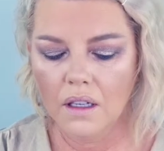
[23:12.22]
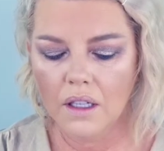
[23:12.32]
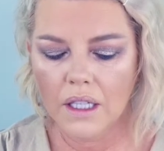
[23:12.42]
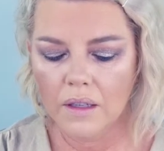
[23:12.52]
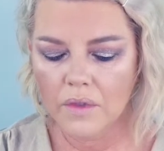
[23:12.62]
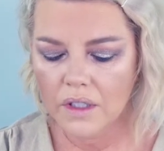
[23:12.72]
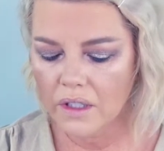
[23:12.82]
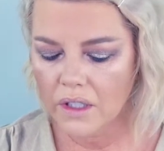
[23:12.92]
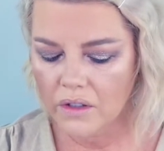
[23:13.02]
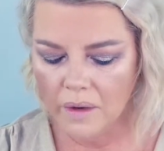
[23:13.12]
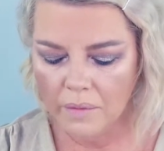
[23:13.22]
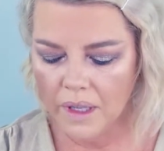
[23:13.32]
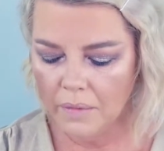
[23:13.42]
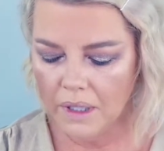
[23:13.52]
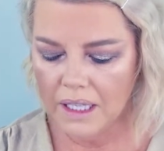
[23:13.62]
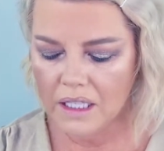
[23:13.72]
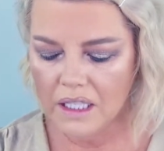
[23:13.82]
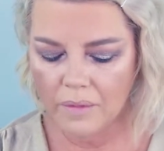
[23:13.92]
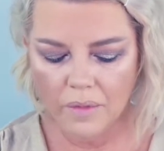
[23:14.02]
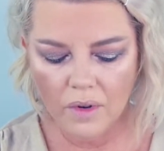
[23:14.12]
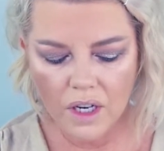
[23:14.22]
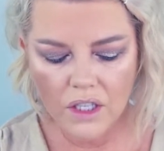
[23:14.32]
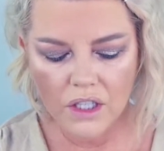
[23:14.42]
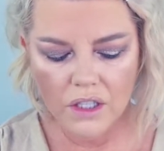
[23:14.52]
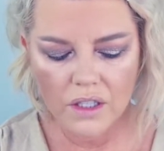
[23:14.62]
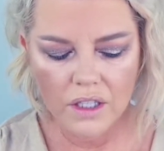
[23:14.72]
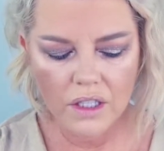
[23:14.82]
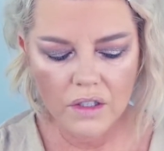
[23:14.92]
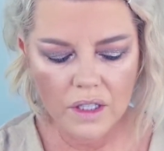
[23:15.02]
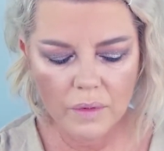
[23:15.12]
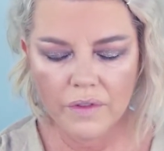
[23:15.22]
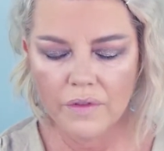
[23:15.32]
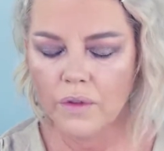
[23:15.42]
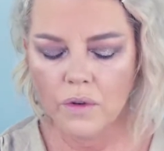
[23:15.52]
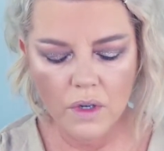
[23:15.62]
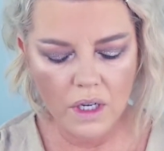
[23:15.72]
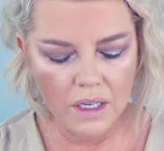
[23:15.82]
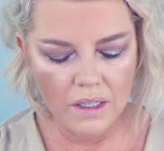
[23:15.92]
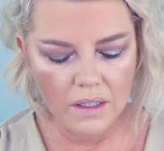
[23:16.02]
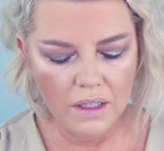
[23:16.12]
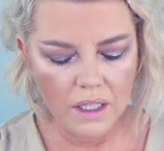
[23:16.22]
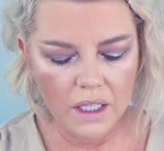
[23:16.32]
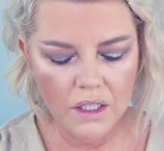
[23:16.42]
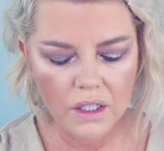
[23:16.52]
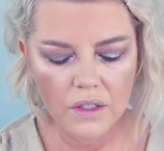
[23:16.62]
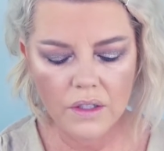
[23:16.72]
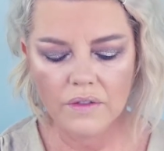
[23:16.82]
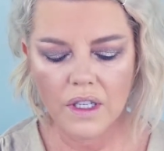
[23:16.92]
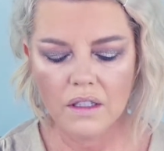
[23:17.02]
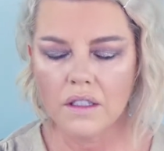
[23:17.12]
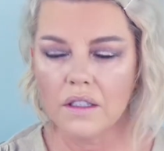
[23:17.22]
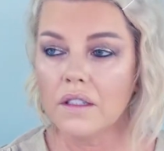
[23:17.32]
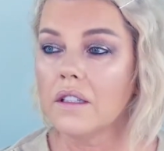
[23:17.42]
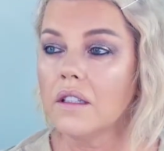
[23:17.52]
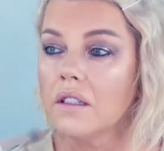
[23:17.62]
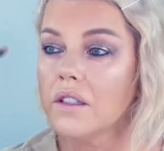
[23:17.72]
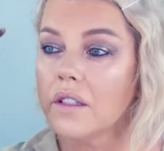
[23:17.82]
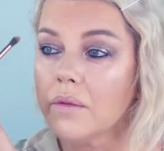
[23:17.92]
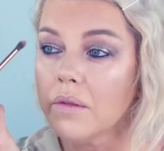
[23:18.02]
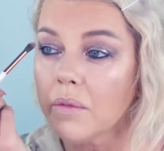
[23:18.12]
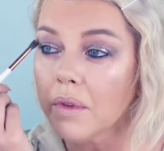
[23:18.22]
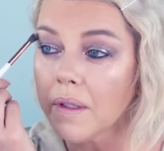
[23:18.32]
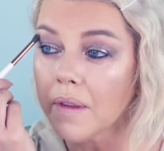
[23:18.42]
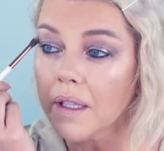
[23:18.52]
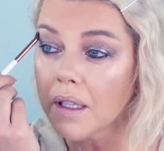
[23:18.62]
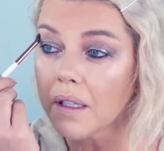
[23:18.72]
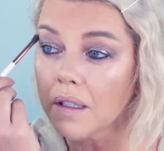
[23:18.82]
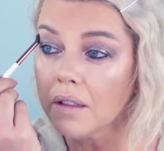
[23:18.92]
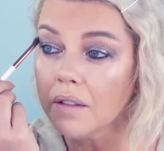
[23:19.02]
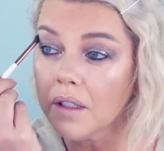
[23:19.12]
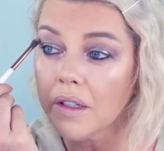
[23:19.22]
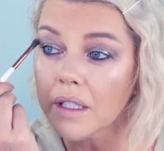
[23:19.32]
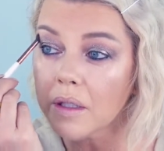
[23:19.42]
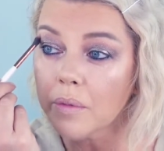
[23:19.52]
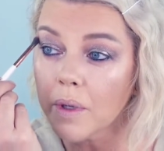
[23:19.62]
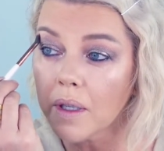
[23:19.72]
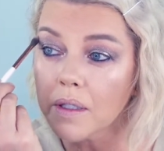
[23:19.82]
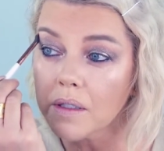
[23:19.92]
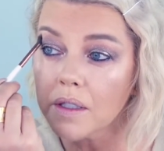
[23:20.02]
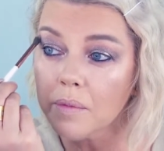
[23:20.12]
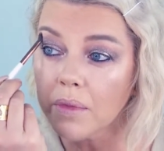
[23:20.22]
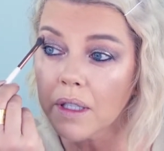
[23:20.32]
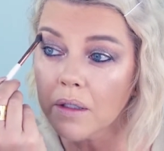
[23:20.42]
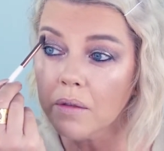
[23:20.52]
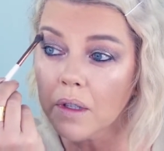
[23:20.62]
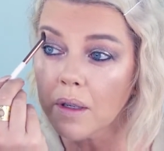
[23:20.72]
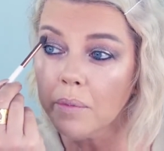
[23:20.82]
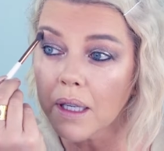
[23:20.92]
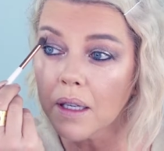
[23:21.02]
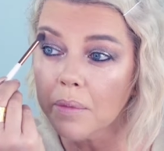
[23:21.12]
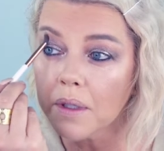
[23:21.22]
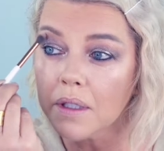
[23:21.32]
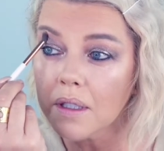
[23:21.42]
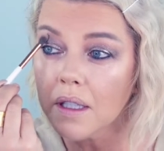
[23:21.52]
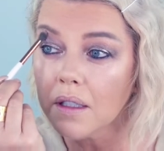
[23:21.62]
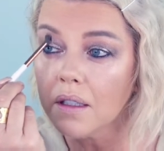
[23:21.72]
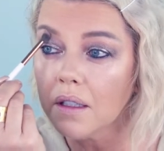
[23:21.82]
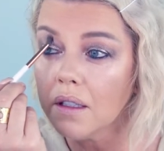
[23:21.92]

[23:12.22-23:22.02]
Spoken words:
Okay, I'm just going to grab that blending brush that I used before, the Dose of Colours, and I just want to blend that colour, no extra product, just blend it right back up into that